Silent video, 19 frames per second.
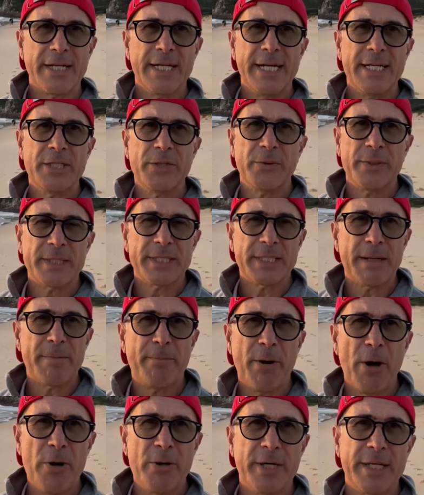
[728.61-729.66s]
into its
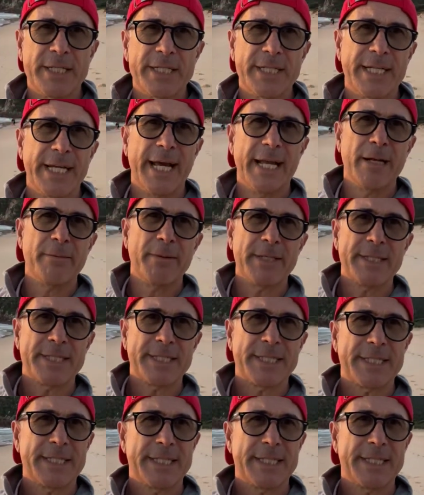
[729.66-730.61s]
component elements,